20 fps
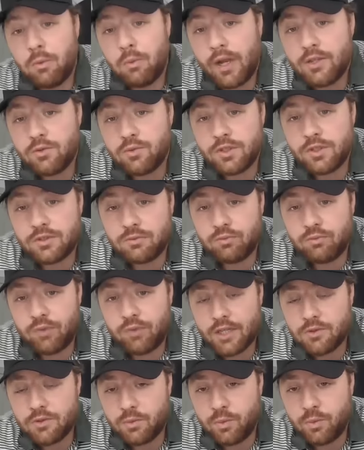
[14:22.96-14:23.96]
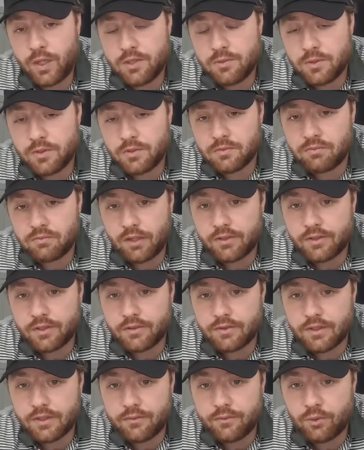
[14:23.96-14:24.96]
Wedgwood's relatively affordable.
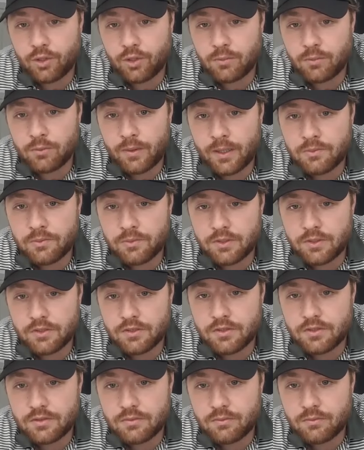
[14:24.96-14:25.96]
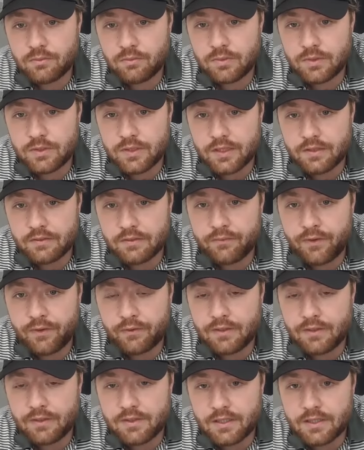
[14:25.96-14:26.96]
Redwood's $50,
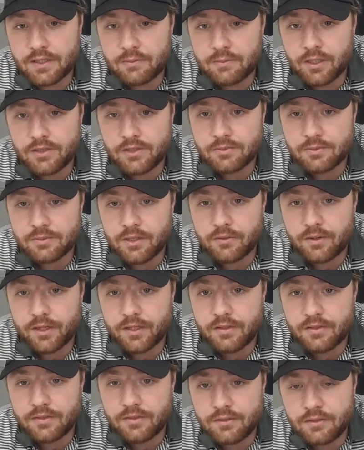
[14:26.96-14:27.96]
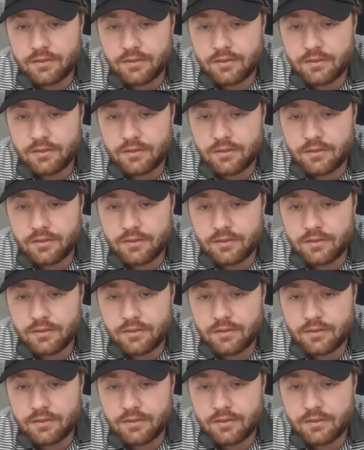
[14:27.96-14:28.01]
$60 as well, right?